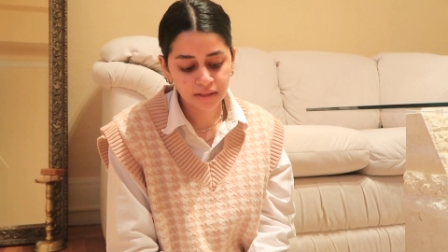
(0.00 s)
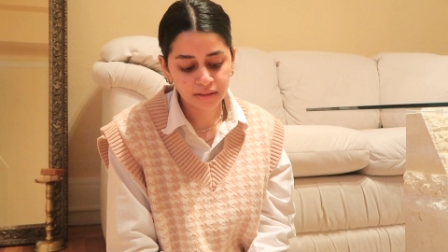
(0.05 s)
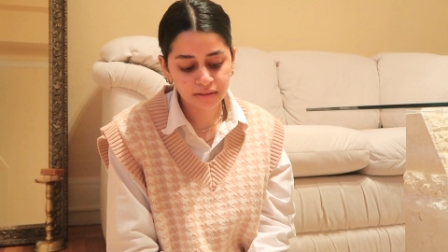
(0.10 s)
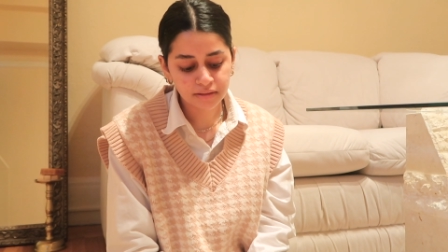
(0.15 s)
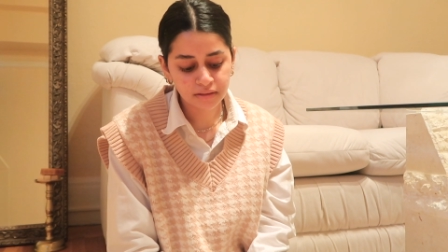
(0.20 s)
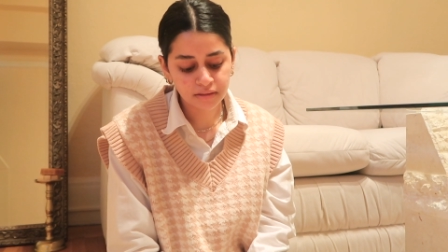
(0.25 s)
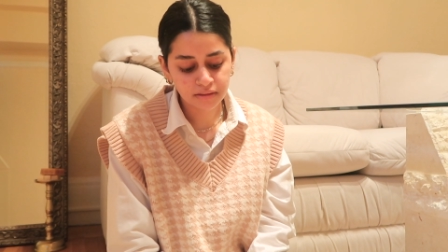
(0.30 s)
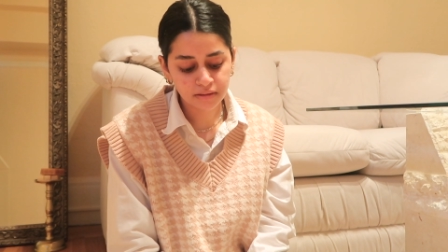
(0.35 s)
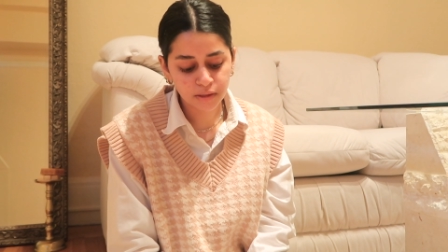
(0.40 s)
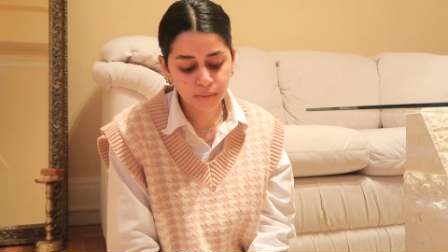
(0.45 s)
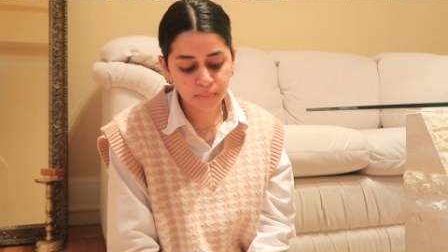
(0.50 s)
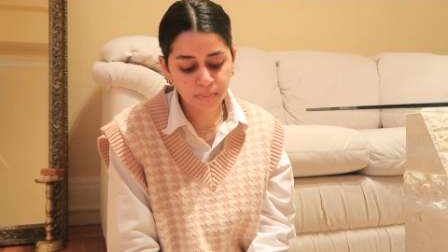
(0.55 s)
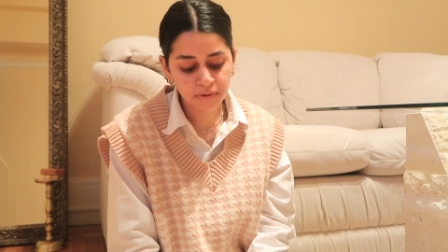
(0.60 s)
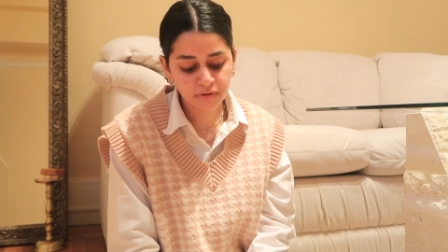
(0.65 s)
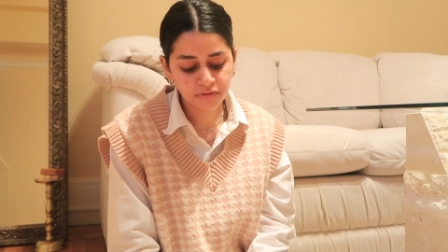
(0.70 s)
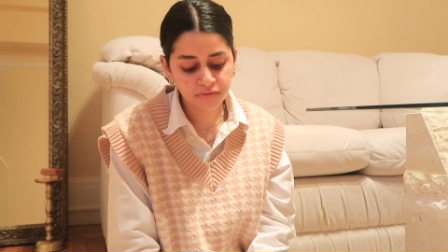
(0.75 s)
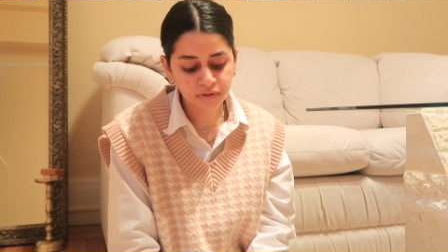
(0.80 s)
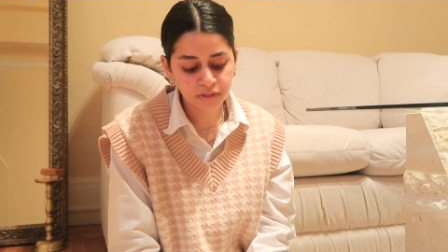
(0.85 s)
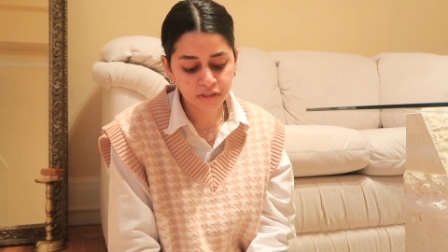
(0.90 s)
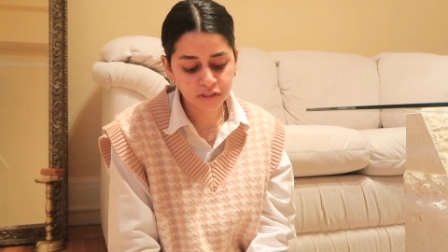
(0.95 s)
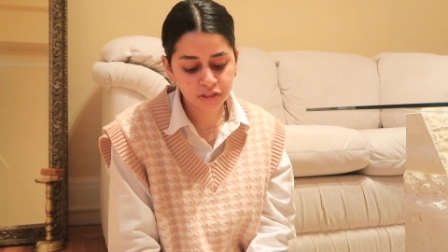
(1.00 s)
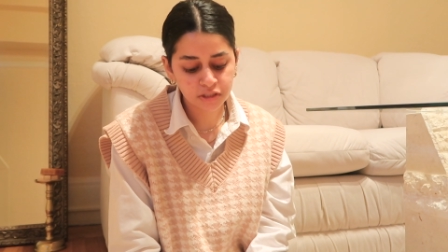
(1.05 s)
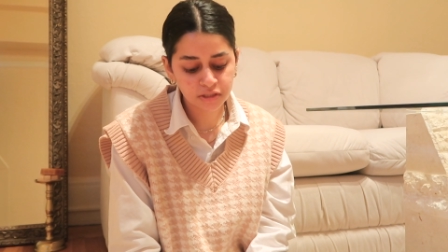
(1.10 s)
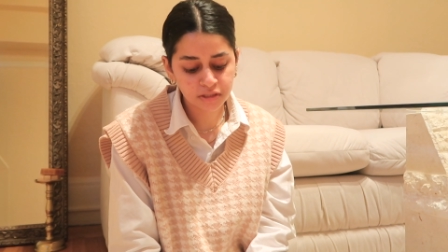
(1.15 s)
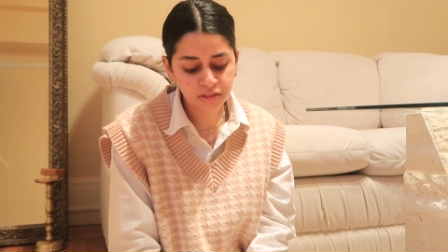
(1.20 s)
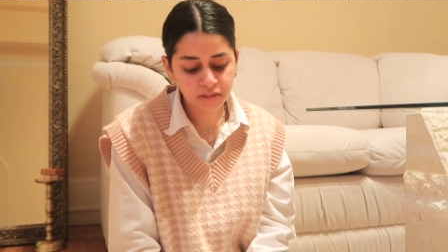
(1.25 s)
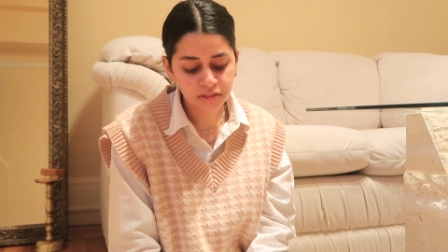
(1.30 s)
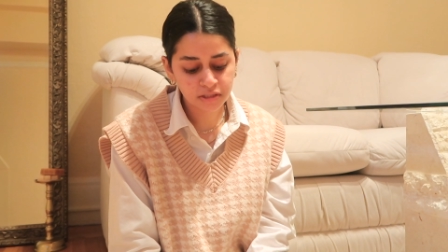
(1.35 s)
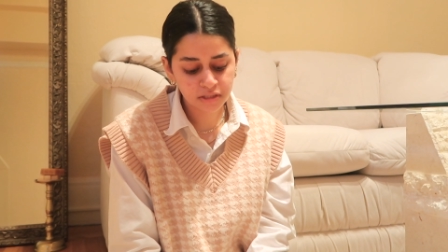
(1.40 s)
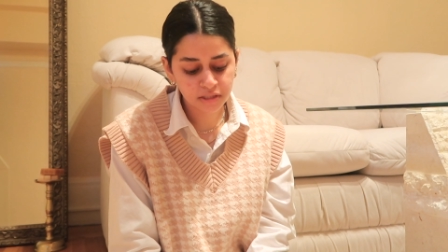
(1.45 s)
like a
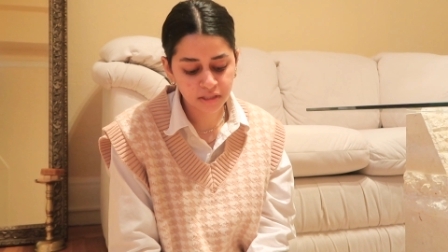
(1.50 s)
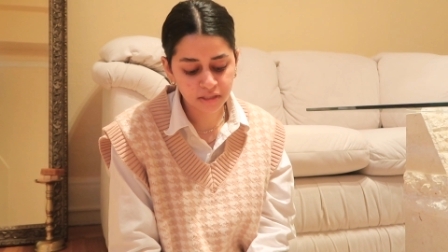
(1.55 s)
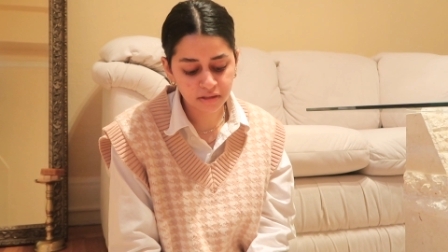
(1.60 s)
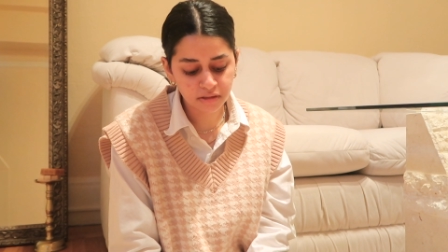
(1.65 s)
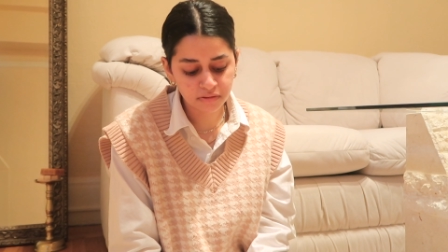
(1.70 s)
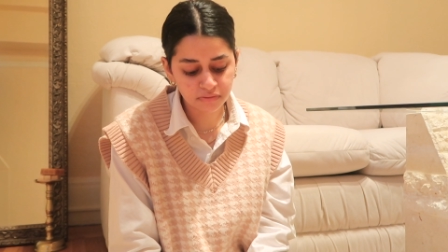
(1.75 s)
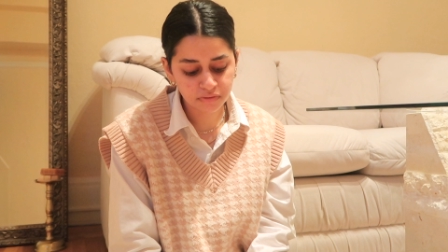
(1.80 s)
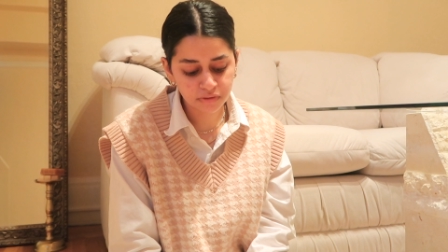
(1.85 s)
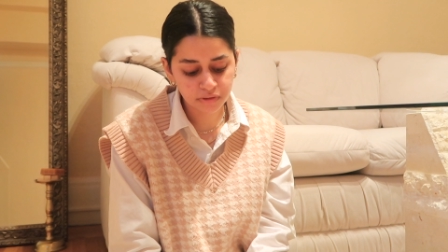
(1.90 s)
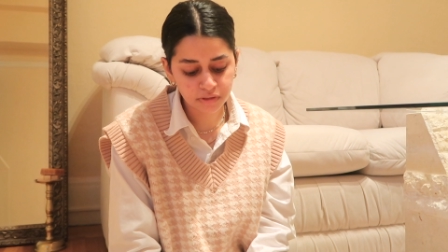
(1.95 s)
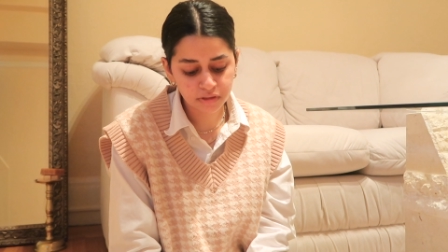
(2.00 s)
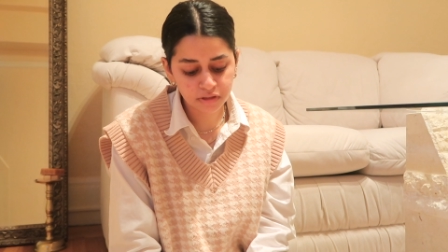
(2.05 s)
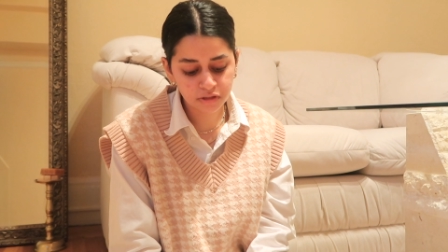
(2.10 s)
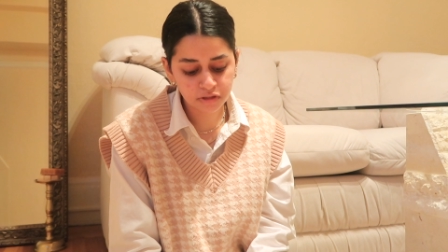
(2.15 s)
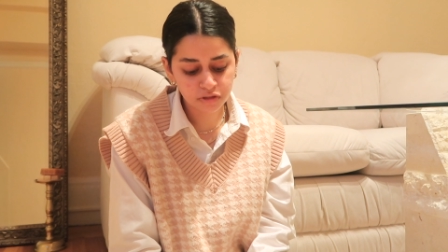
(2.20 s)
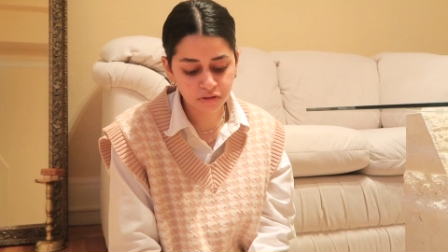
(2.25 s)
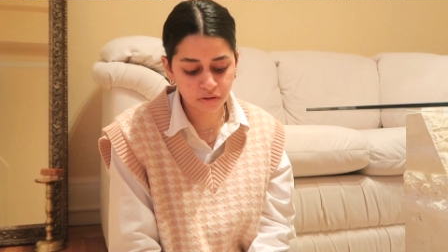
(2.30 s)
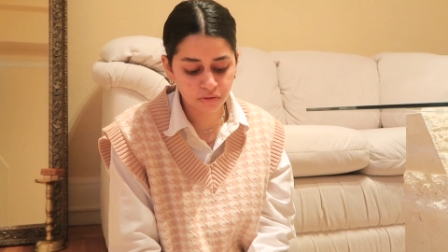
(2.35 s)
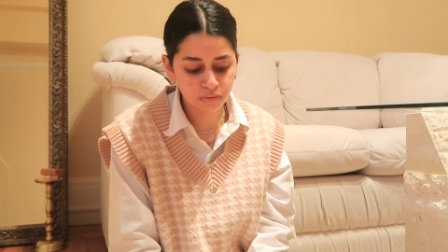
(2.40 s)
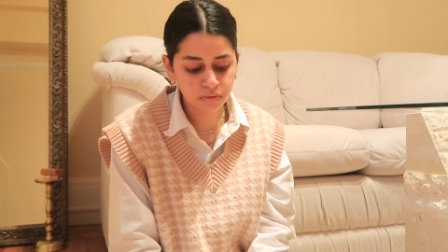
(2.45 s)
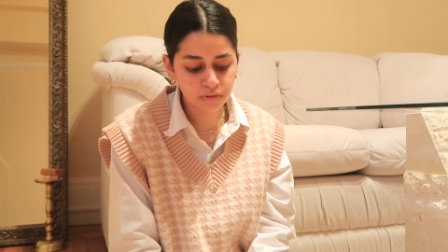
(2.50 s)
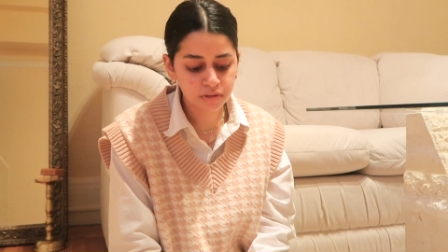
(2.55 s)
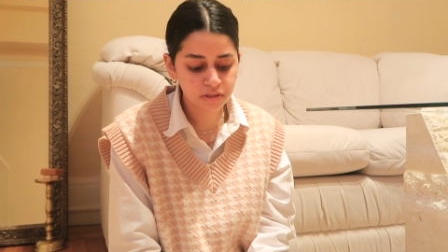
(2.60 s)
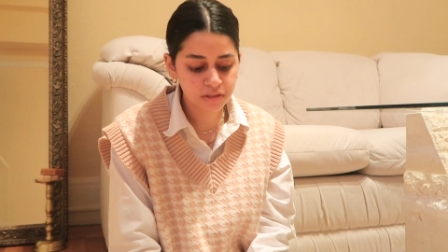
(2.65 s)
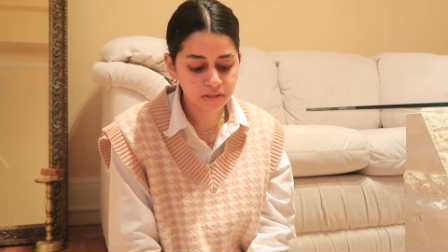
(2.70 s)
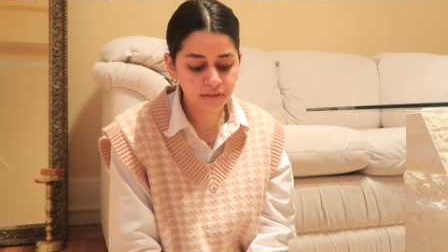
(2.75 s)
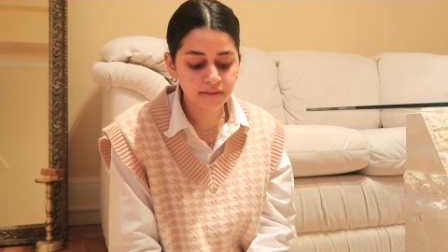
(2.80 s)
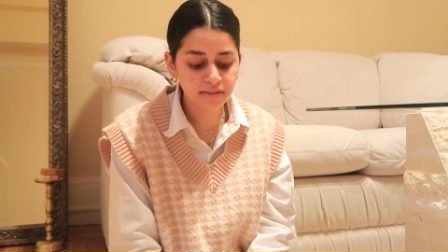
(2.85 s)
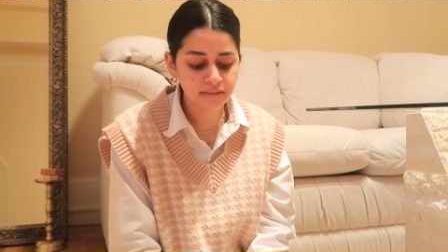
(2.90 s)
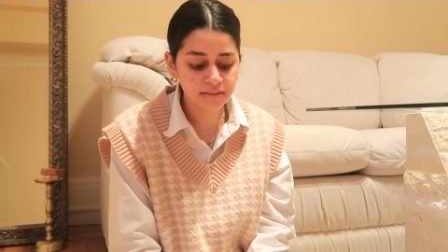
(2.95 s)
perfectionist like i feel like there's
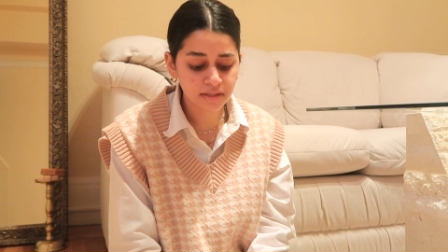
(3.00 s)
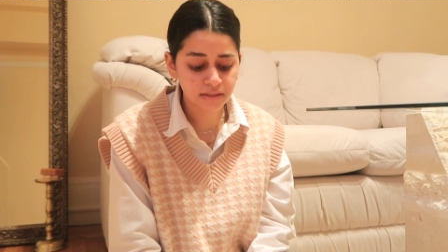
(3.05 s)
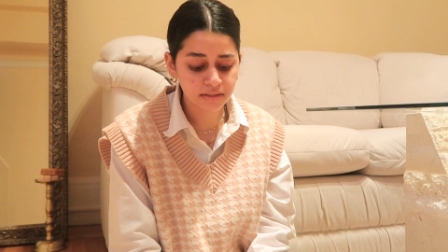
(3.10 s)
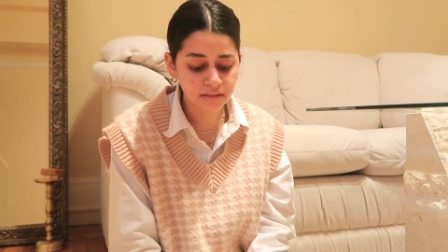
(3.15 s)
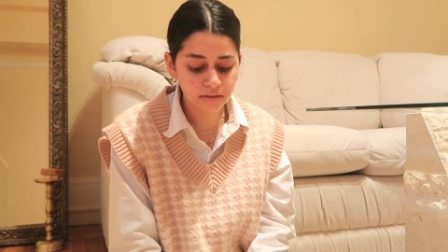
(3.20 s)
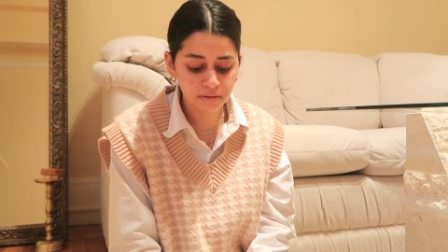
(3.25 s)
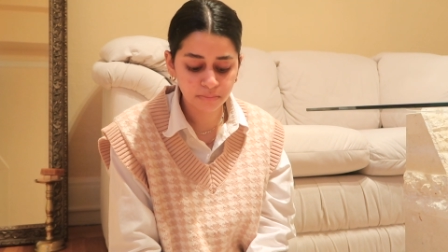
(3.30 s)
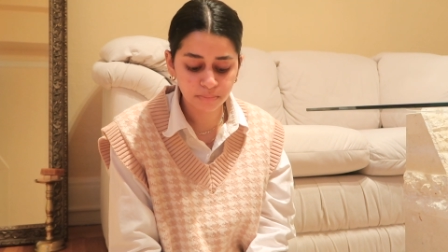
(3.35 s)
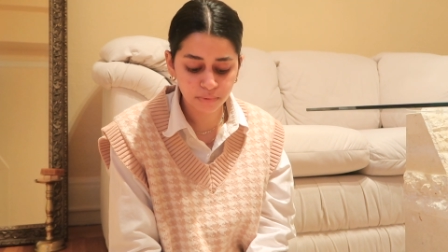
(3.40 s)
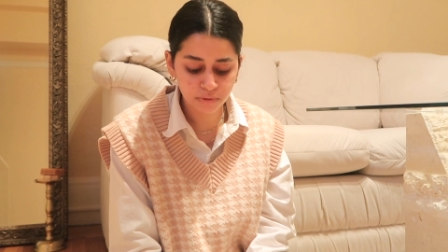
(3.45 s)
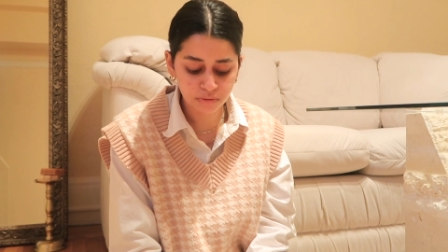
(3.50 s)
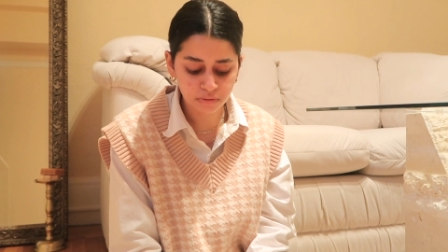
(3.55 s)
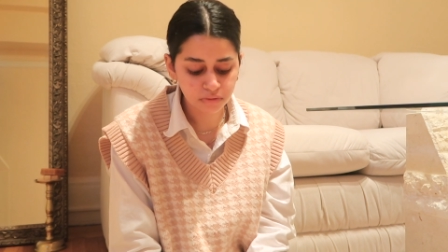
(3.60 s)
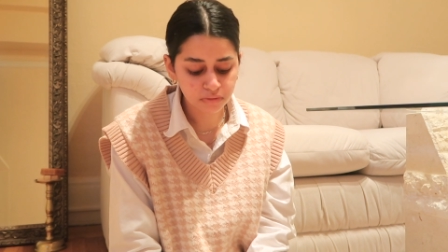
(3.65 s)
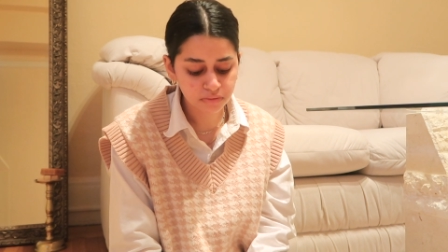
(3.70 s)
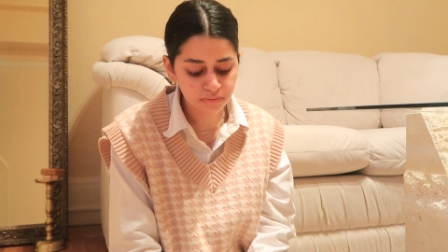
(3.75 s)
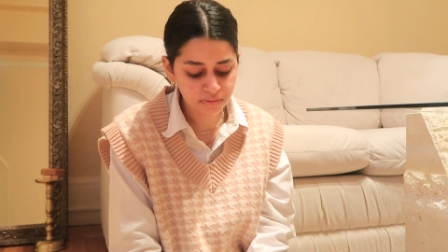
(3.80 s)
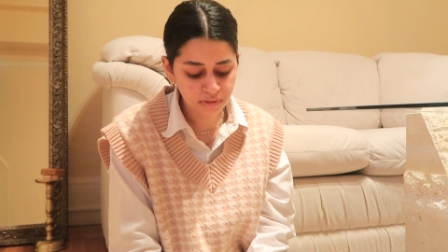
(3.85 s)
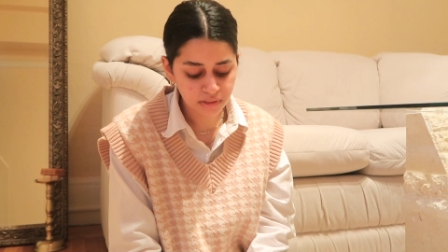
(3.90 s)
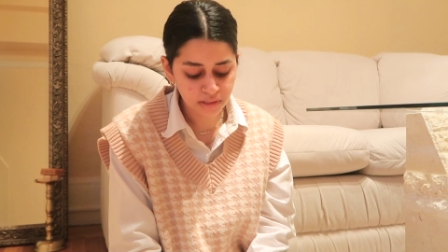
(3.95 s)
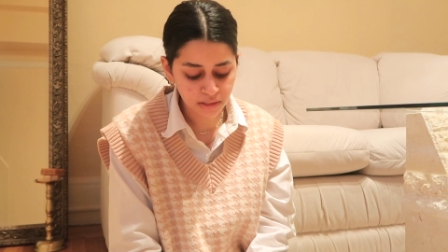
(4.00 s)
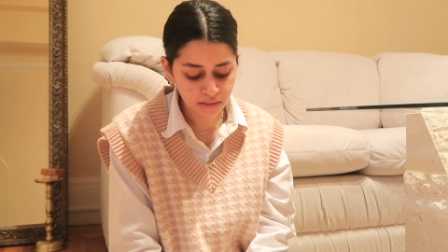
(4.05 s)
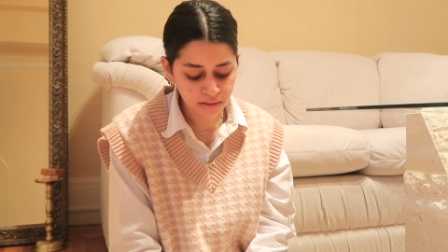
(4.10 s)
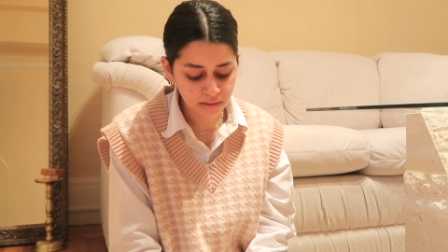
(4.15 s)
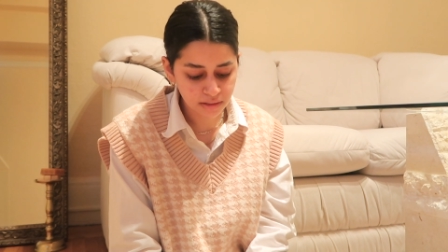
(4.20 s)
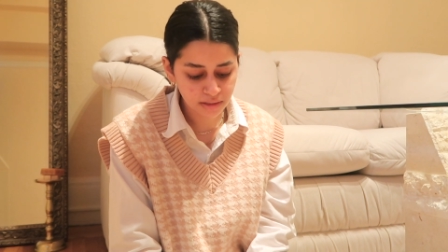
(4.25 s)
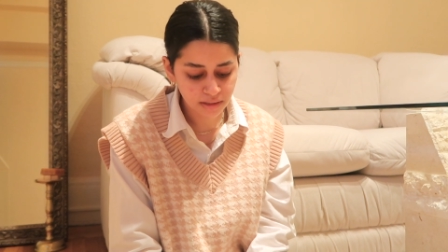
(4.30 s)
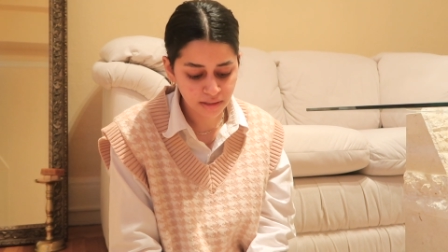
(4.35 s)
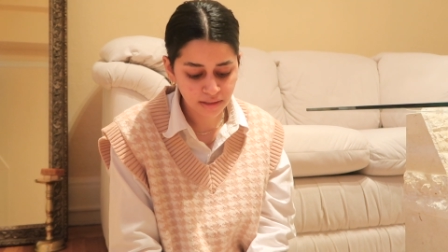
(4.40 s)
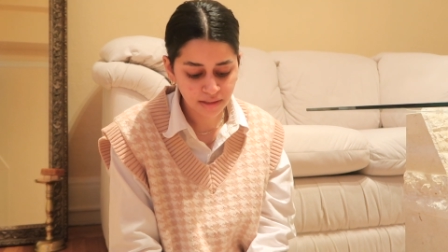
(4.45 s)
always things i can improve and like